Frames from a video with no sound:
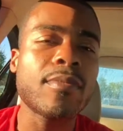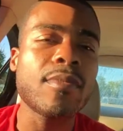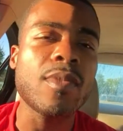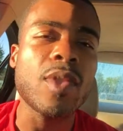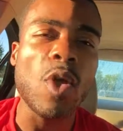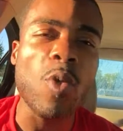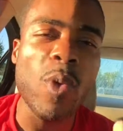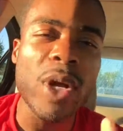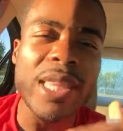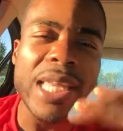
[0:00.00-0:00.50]

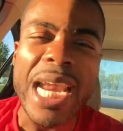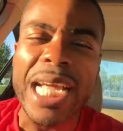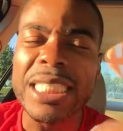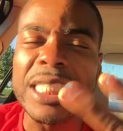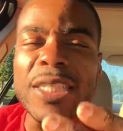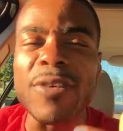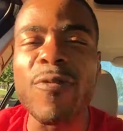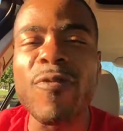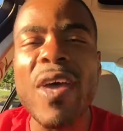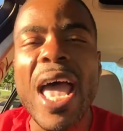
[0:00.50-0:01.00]
whether that's
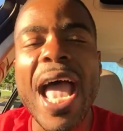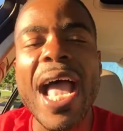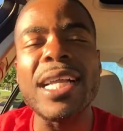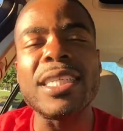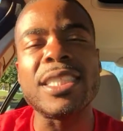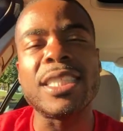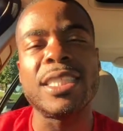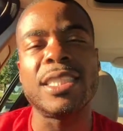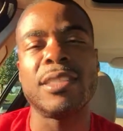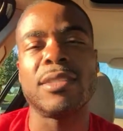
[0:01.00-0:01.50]
in
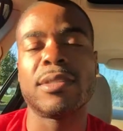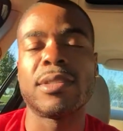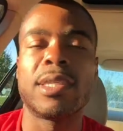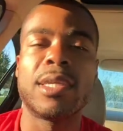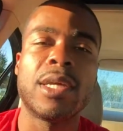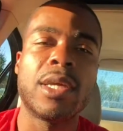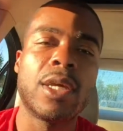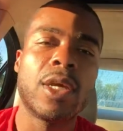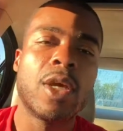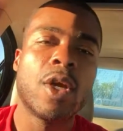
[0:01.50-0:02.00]
fashion,
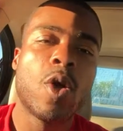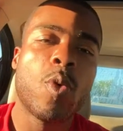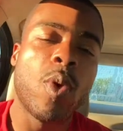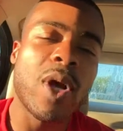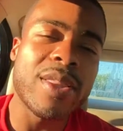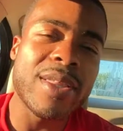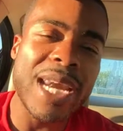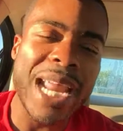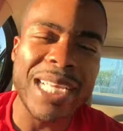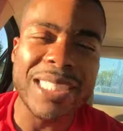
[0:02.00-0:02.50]

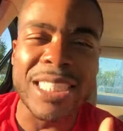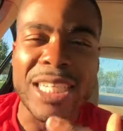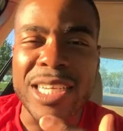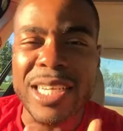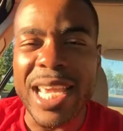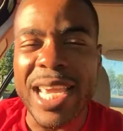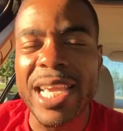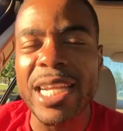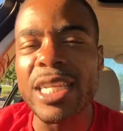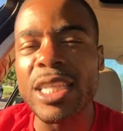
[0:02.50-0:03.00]
whether that's in
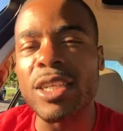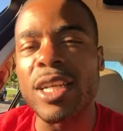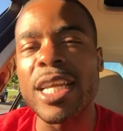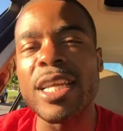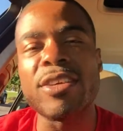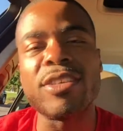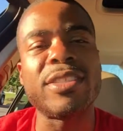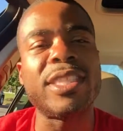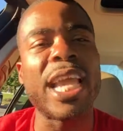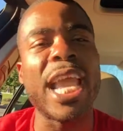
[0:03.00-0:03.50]

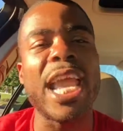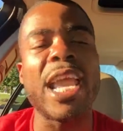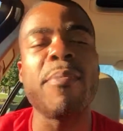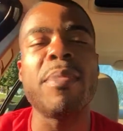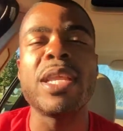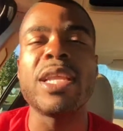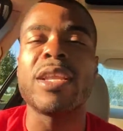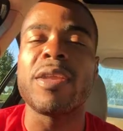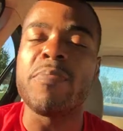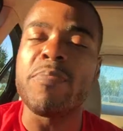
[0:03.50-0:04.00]

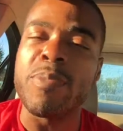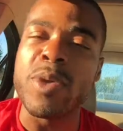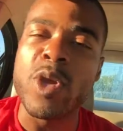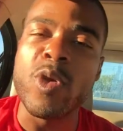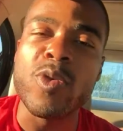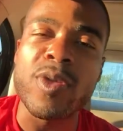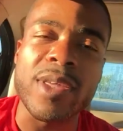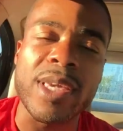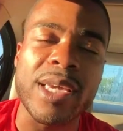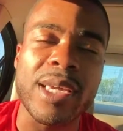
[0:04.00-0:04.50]
entertainment and
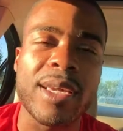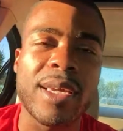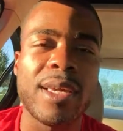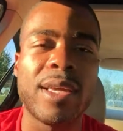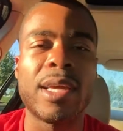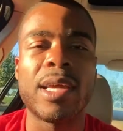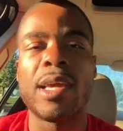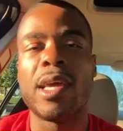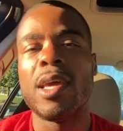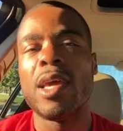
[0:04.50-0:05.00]
music,
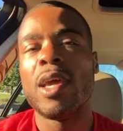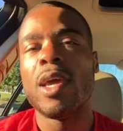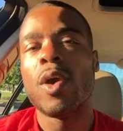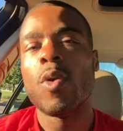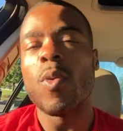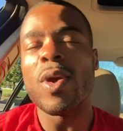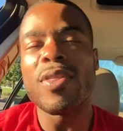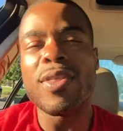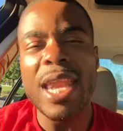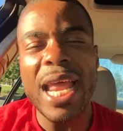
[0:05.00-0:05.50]

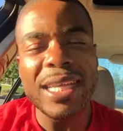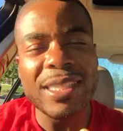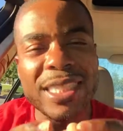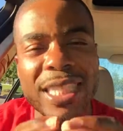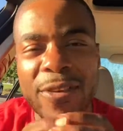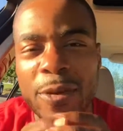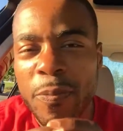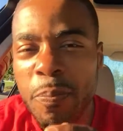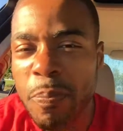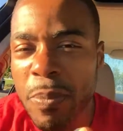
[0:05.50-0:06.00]
whether that's
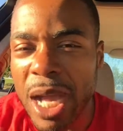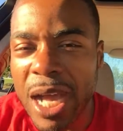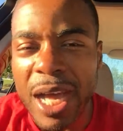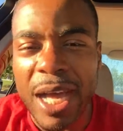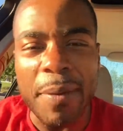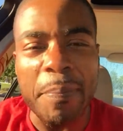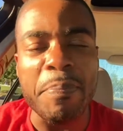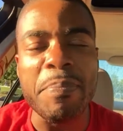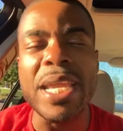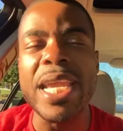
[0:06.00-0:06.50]
in
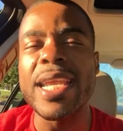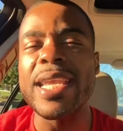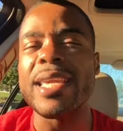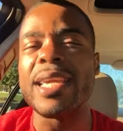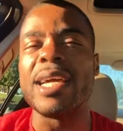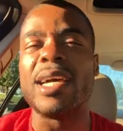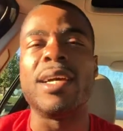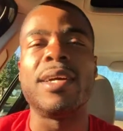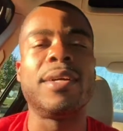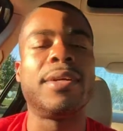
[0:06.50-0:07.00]

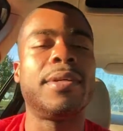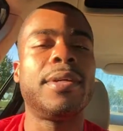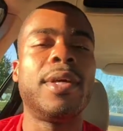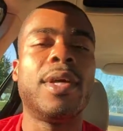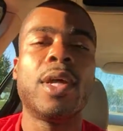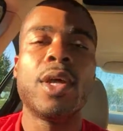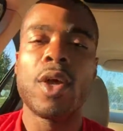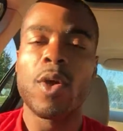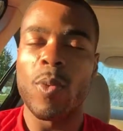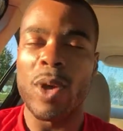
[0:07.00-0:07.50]
media,
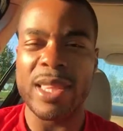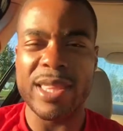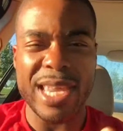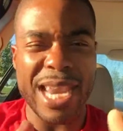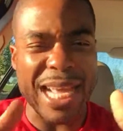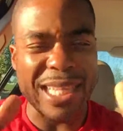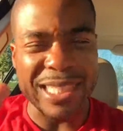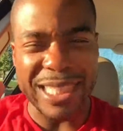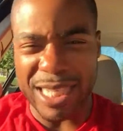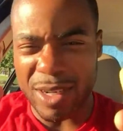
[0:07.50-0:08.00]
whether
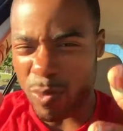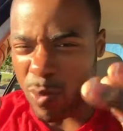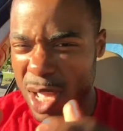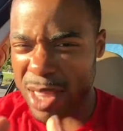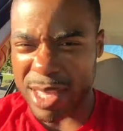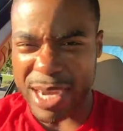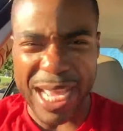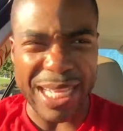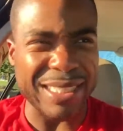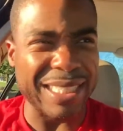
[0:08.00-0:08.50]
that's
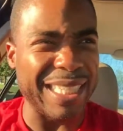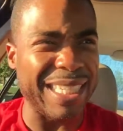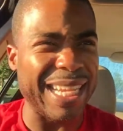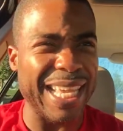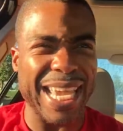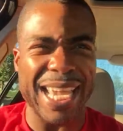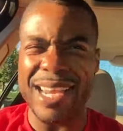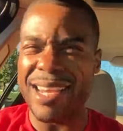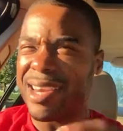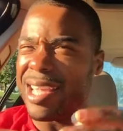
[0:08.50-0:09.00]

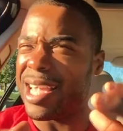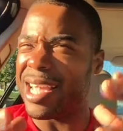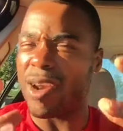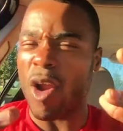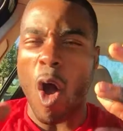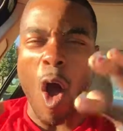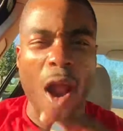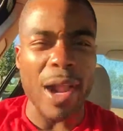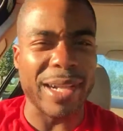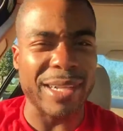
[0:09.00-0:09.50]
in
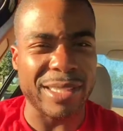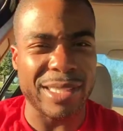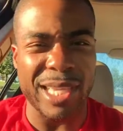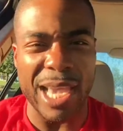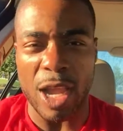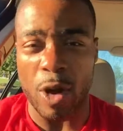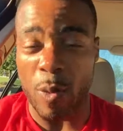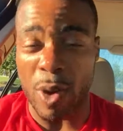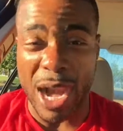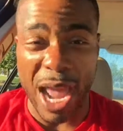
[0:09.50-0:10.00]

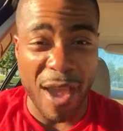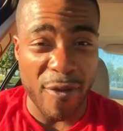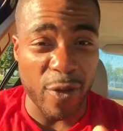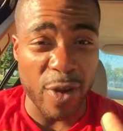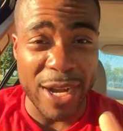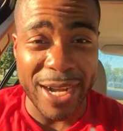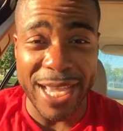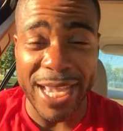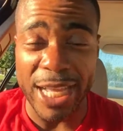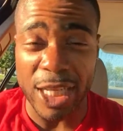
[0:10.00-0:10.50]
architect, whatever
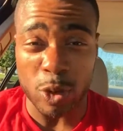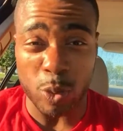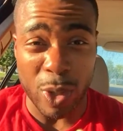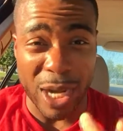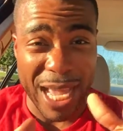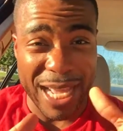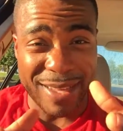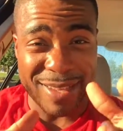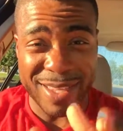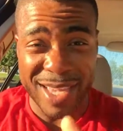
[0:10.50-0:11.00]
it is, when
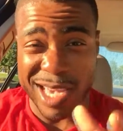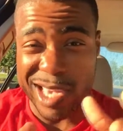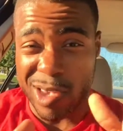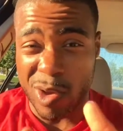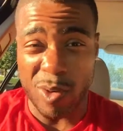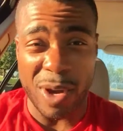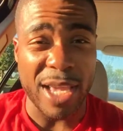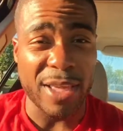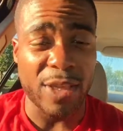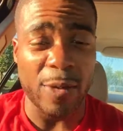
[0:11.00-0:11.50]
they see
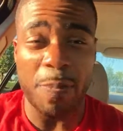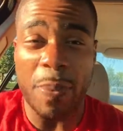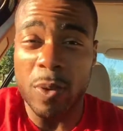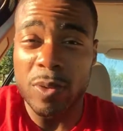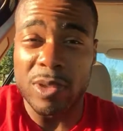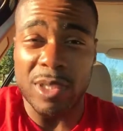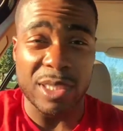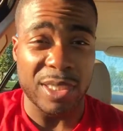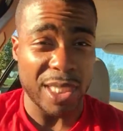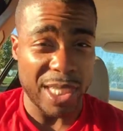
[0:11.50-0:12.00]
you, they're
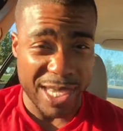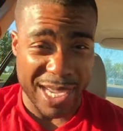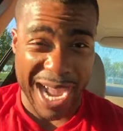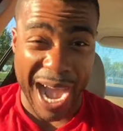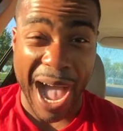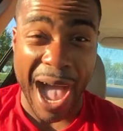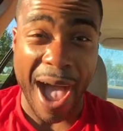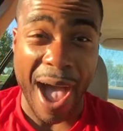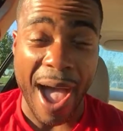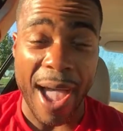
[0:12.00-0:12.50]
supposed to see
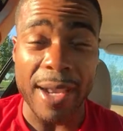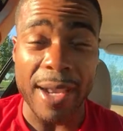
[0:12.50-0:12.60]
God.